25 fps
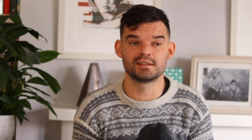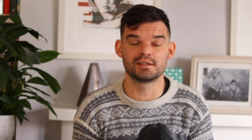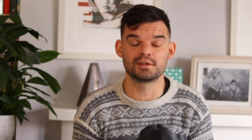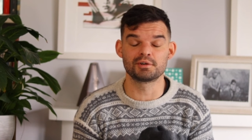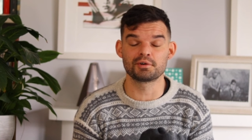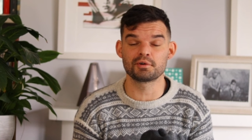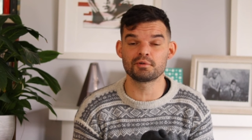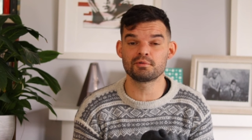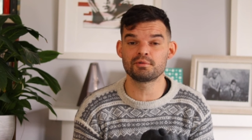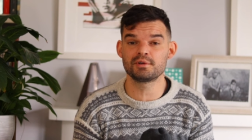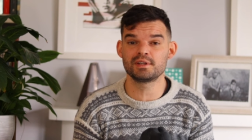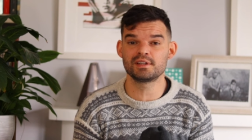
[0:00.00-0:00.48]

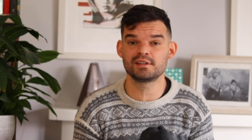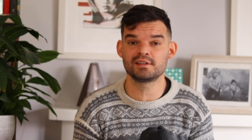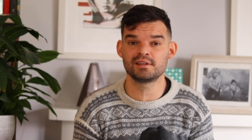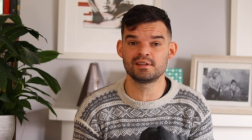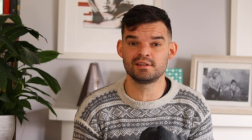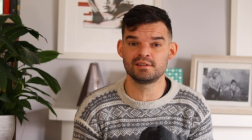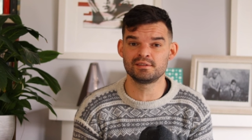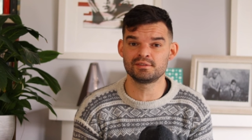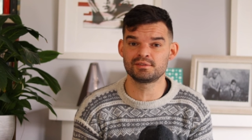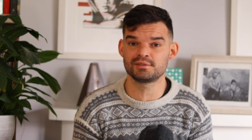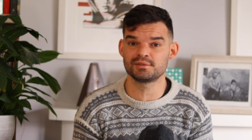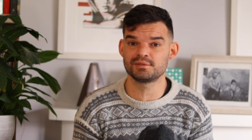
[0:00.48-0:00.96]
Growing
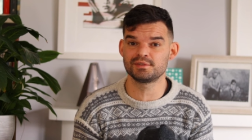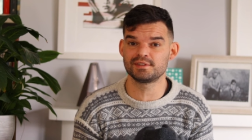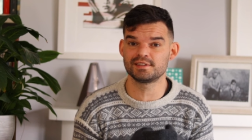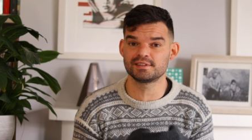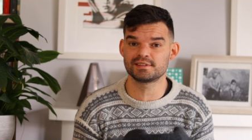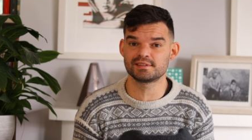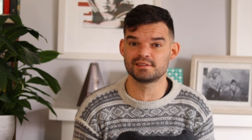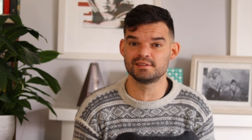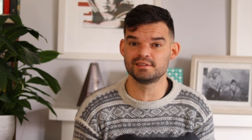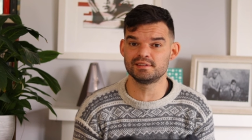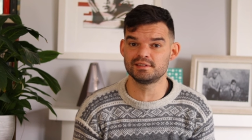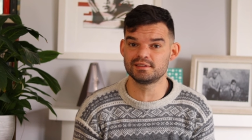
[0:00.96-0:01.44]
into
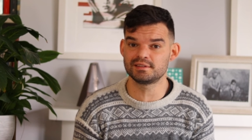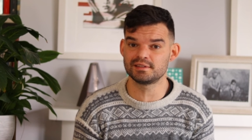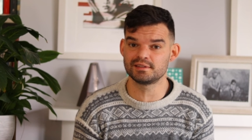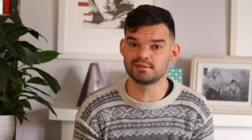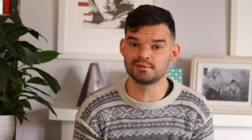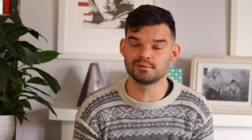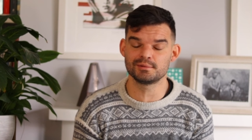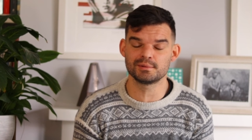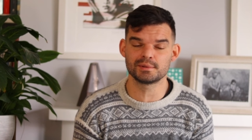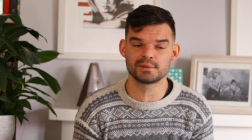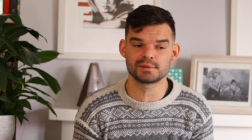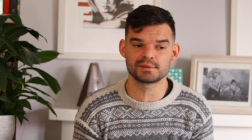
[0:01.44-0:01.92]
this
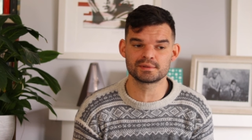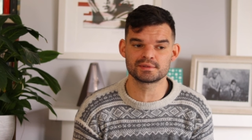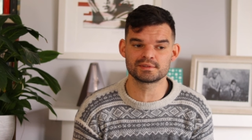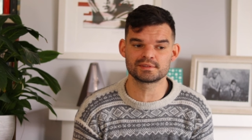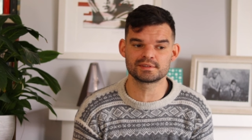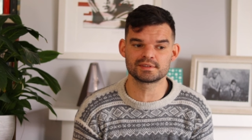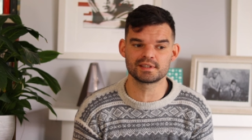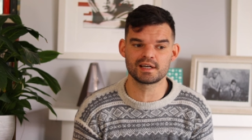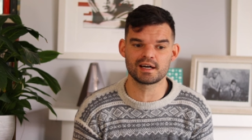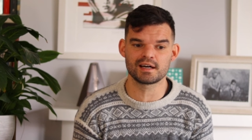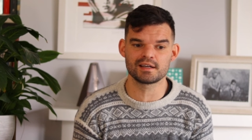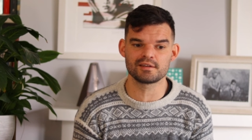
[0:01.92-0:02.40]
knitting
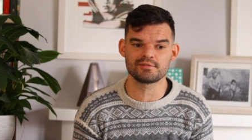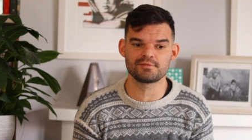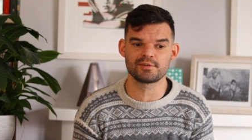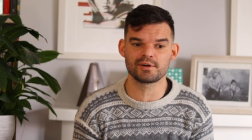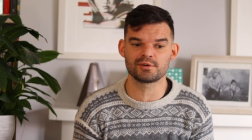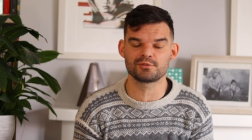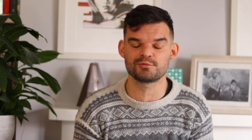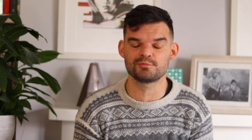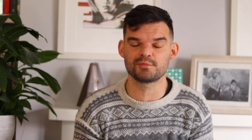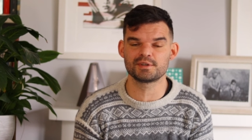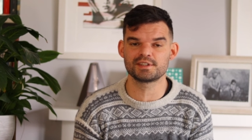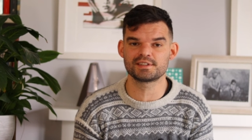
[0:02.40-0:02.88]
world, I
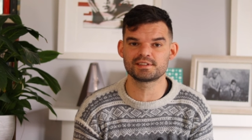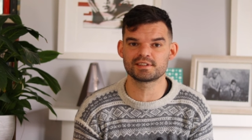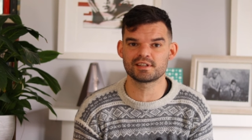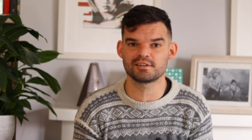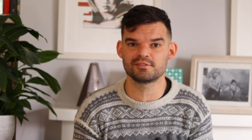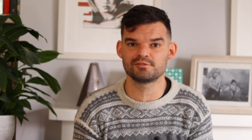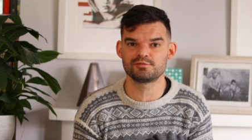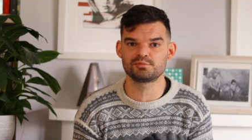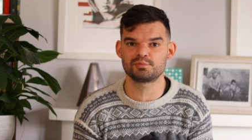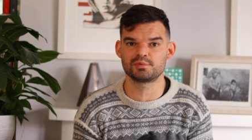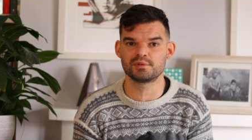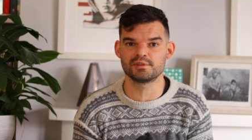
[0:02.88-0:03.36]
found
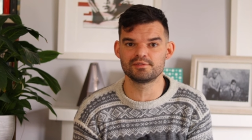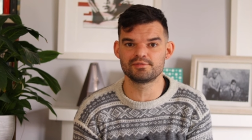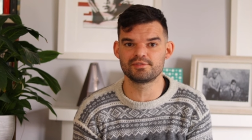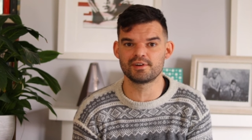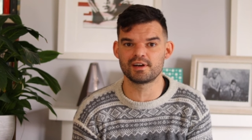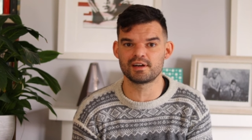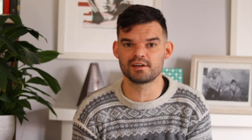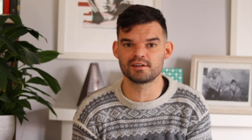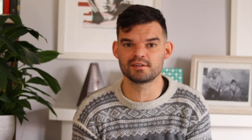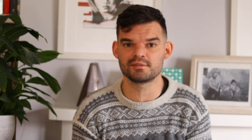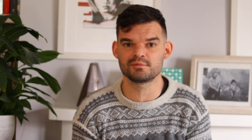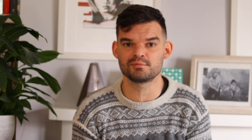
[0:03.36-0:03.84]
myself
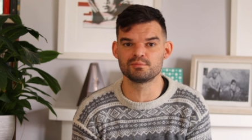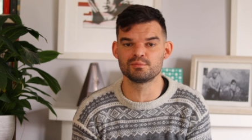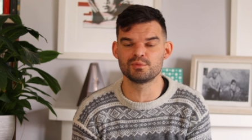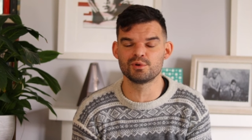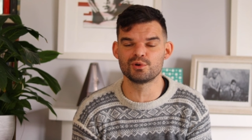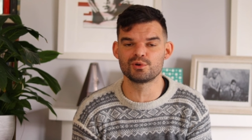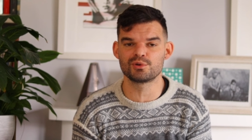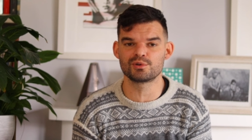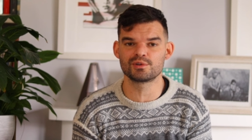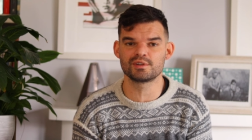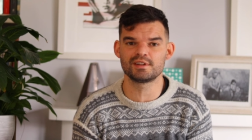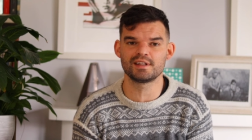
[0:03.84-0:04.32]
preferring
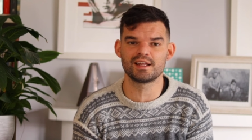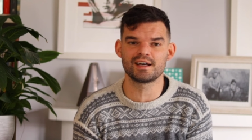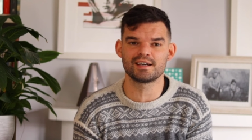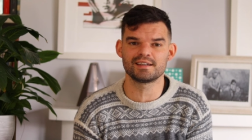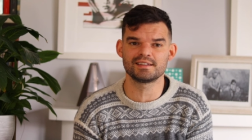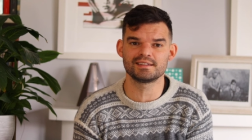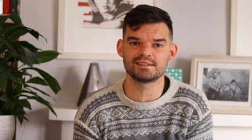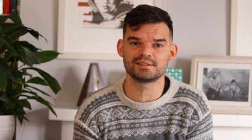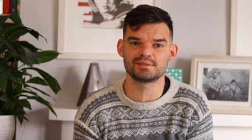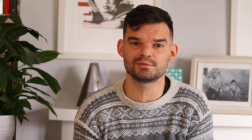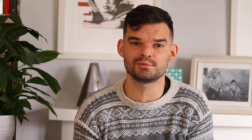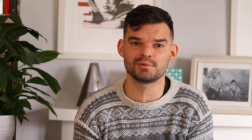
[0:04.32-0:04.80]
more
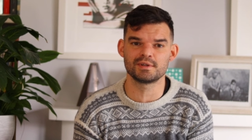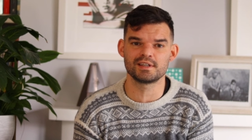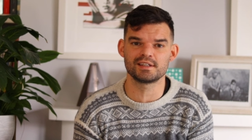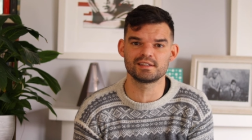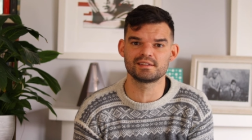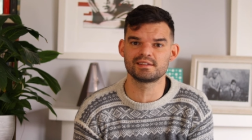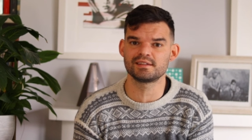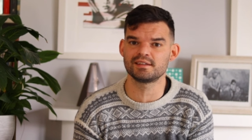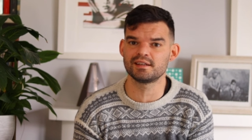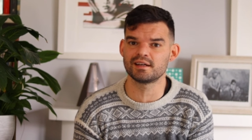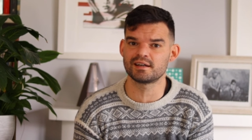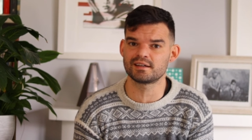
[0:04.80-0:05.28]

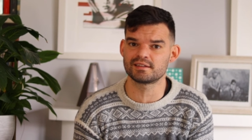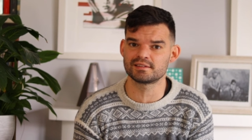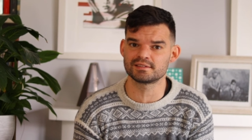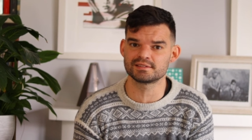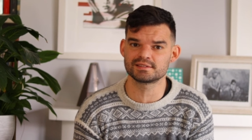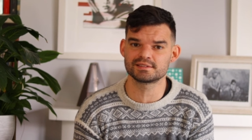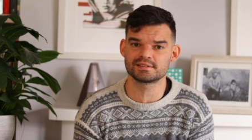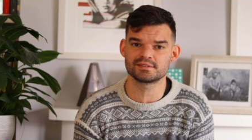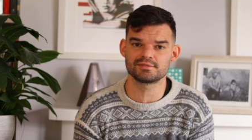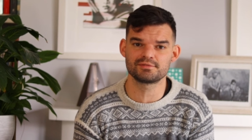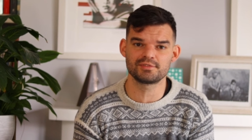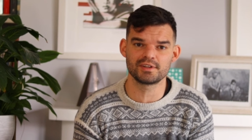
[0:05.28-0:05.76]
lightweight
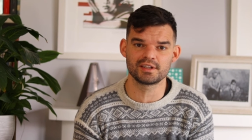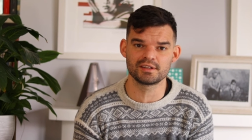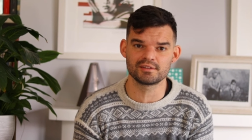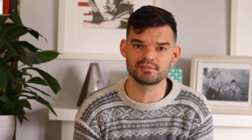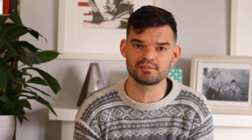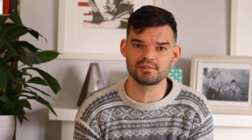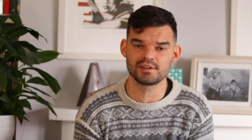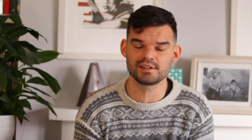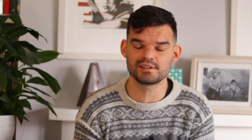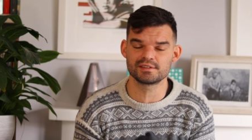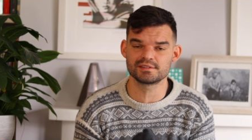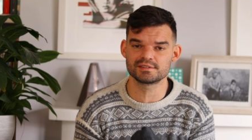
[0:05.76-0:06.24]
yarns,
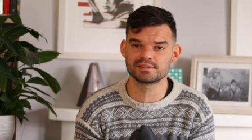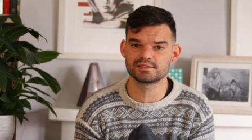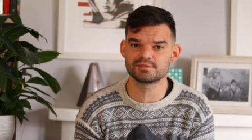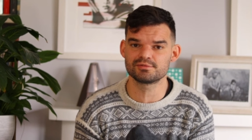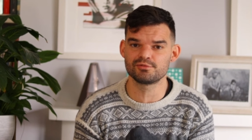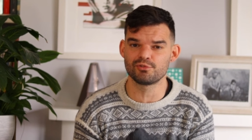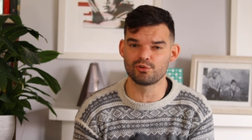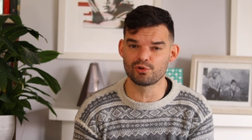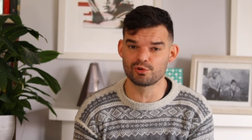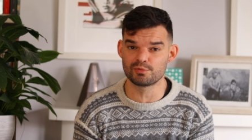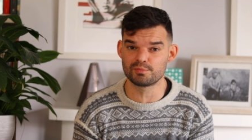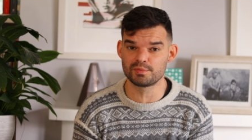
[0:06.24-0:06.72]
fingerings,
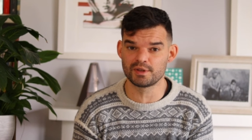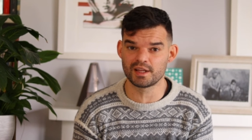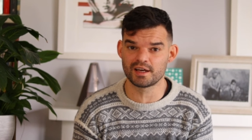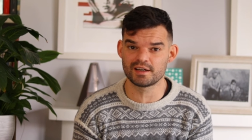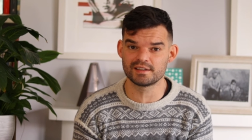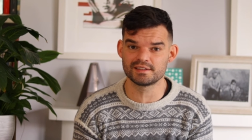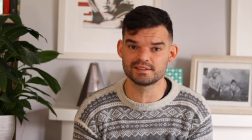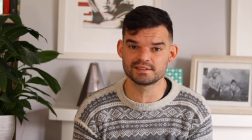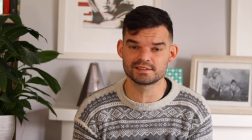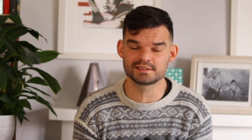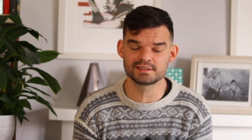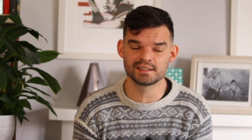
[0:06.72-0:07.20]
four
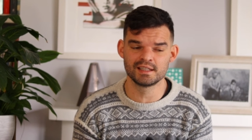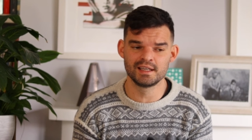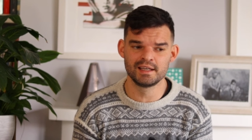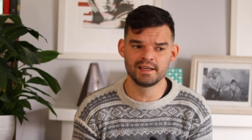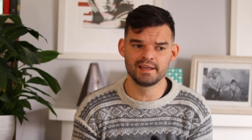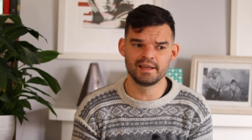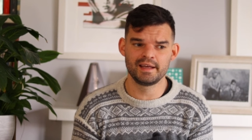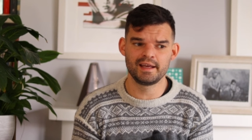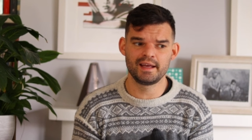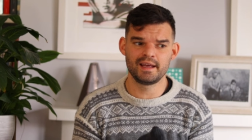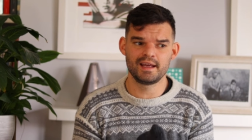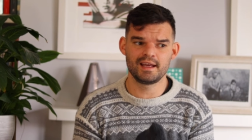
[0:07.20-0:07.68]
plies,
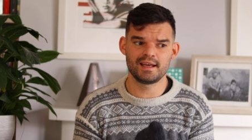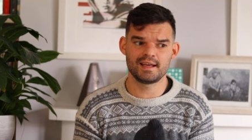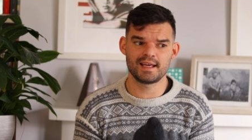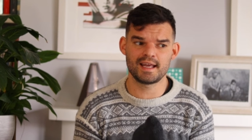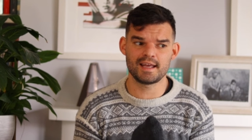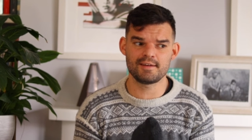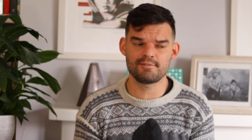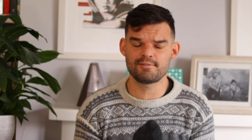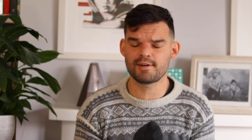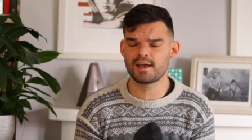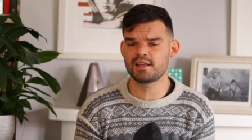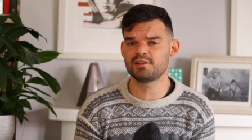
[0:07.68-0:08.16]

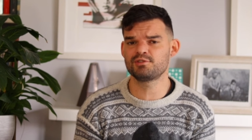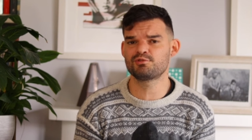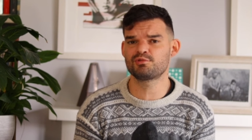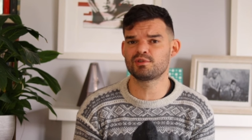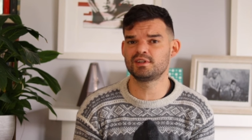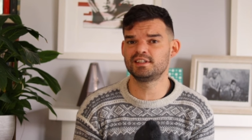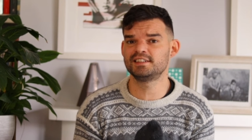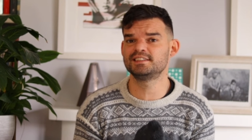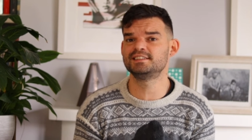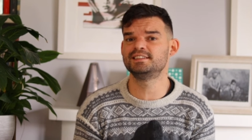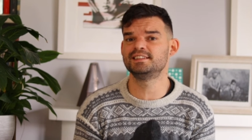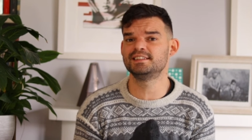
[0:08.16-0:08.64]

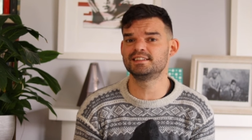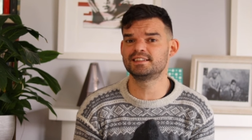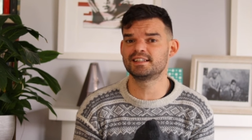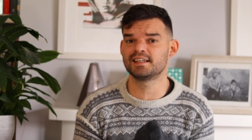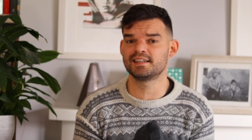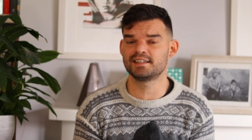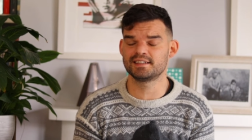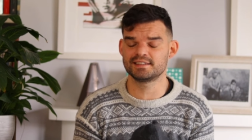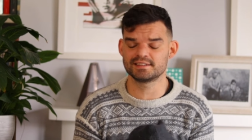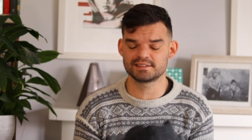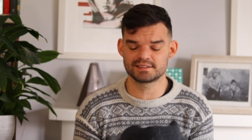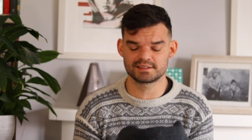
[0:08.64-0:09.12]
eventually
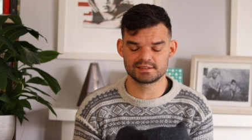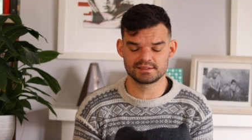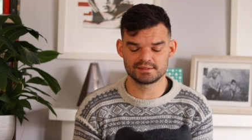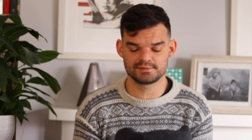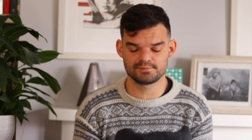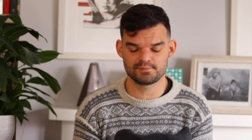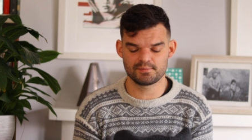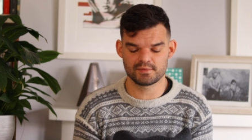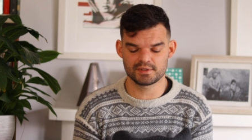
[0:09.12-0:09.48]
DKs.